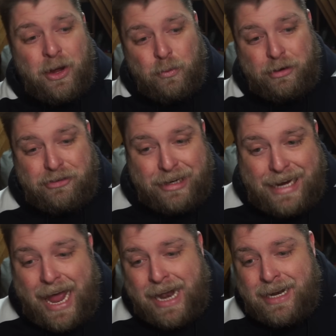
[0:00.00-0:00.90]
which
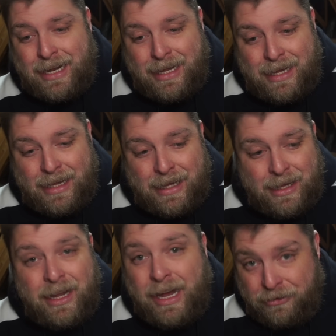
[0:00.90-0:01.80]
again,
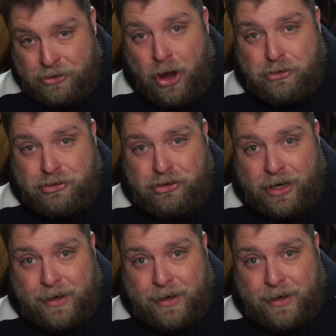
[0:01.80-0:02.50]
is dog shit.